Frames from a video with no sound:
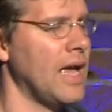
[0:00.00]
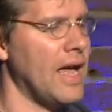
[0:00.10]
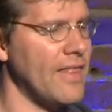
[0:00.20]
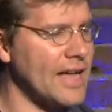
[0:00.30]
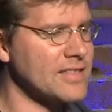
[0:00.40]

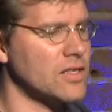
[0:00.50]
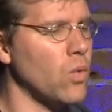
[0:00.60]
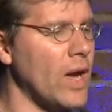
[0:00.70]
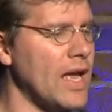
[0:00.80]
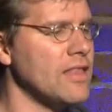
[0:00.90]
And that's the
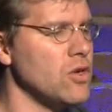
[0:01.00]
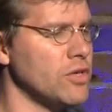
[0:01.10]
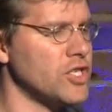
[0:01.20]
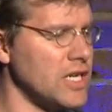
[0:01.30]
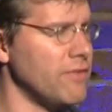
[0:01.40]
way that you
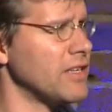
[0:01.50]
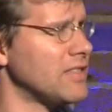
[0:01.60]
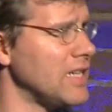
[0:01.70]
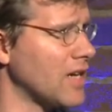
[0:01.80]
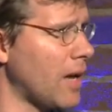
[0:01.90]
achieve this
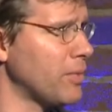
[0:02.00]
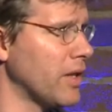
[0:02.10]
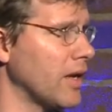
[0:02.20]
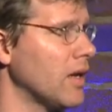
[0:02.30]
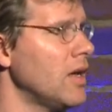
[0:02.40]

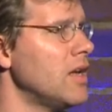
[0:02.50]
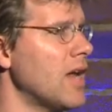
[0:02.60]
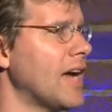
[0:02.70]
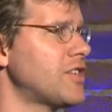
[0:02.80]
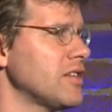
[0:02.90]
decoupling,
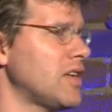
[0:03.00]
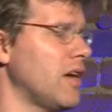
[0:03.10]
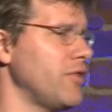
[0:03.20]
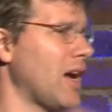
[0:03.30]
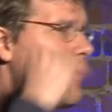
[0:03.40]
not just
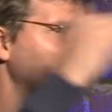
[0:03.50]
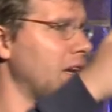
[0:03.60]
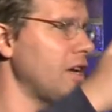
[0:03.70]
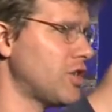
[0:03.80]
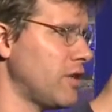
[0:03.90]
of your
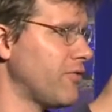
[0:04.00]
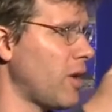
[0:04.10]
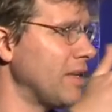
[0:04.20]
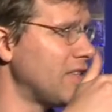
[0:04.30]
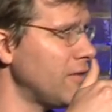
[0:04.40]
application
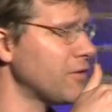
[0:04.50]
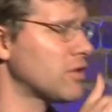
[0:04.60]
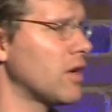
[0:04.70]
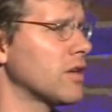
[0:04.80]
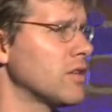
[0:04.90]
from its
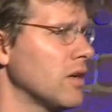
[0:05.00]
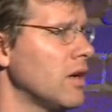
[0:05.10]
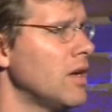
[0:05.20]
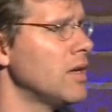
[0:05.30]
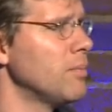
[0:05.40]
infrastructure,
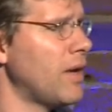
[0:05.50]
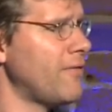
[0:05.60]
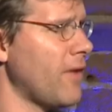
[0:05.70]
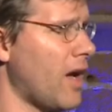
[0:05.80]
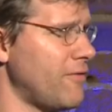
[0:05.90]

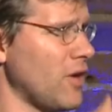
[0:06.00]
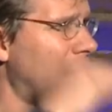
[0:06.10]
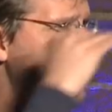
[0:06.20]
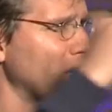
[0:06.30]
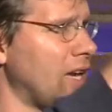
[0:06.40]
but of your
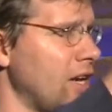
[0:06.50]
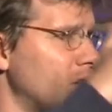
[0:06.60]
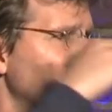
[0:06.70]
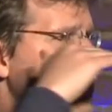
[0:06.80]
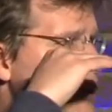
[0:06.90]

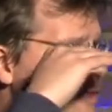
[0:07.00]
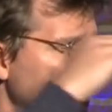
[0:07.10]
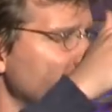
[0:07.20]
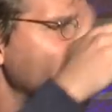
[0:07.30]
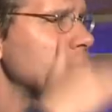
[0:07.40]
application from the
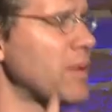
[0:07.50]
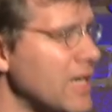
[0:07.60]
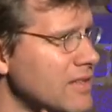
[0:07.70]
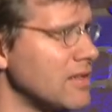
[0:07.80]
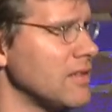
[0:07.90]
various
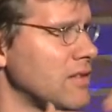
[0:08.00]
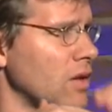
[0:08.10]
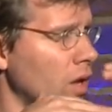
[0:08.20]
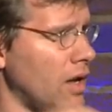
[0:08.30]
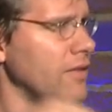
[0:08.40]

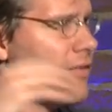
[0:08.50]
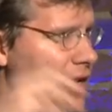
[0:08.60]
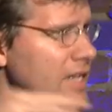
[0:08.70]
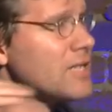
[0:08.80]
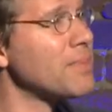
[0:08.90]
pieces
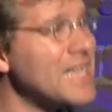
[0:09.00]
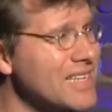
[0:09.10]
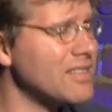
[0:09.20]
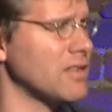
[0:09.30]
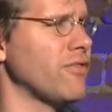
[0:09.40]

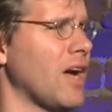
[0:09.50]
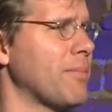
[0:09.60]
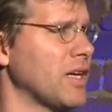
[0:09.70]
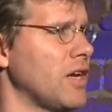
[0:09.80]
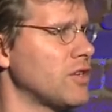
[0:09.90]
of your
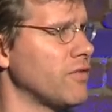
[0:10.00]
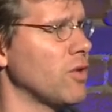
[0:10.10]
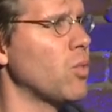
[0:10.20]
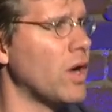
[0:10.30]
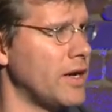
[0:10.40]
application
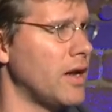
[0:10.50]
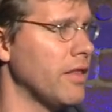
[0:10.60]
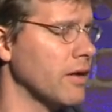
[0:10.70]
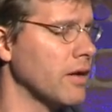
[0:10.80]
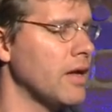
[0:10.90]
from one
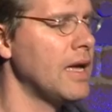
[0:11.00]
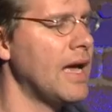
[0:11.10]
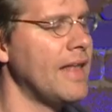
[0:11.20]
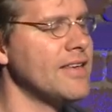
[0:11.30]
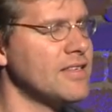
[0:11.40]
another.
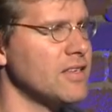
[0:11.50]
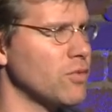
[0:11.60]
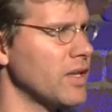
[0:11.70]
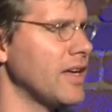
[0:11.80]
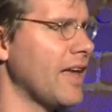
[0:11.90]
And this is
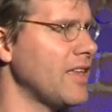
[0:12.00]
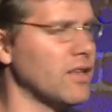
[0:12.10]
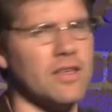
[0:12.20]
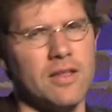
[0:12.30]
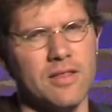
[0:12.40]
really, I
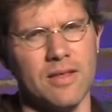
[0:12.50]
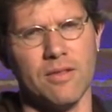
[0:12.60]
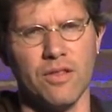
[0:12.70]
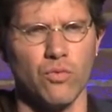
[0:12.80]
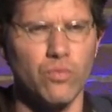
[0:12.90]
think,
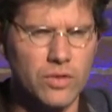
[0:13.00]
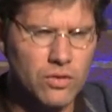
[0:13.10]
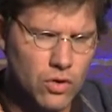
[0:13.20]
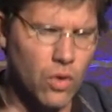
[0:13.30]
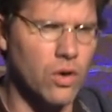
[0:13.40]
the
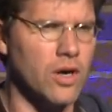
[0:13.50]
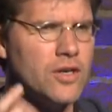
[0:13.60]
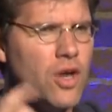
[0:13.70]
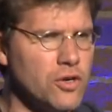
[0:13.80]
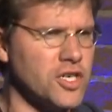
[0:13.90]
core
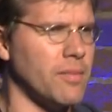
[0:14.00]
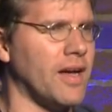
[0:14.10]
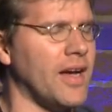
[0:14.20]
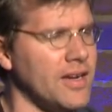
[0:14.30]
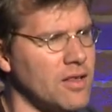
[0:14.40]
notion
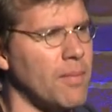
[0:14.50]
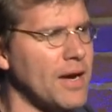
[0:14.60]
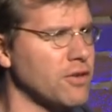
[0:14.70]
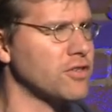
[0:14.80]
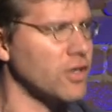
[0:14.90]
behind the
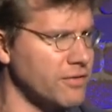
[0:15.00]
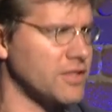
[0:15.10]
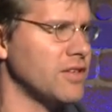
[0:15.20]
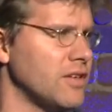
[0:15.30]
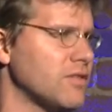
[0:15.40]

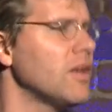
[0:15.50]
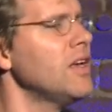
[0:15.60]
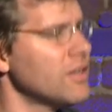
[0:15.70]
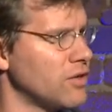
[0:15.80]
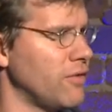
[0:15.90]
microservices
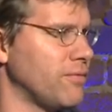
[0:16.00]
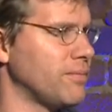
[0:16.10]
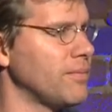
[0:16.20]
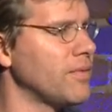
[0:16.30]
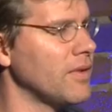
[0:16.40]
sort of
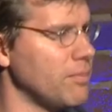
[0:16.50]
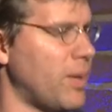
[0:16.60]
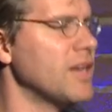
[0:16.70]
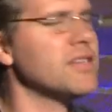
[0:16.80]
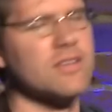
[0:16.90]

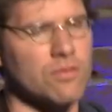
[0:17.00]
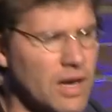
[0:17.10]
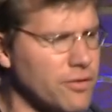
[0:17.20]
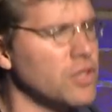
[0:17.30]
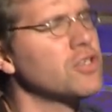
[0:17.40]
buzz and
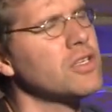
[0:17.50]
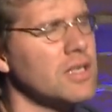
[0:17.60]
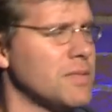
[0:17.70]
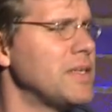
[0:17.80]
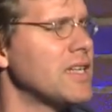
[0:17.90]
revolution
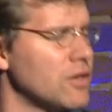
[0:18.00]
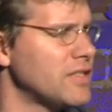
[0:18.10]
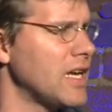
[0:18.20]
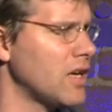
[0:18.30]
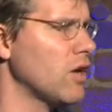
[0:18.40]
that's been
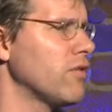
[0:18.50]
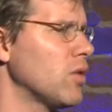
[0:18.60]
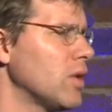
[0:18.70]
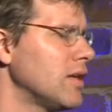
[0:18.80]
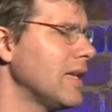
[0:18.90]
taking over
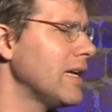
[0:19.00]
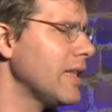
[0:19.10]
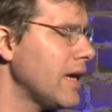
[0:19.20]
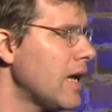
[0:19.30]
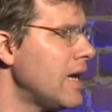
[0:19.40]
the world
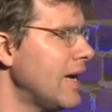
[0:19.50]
lately.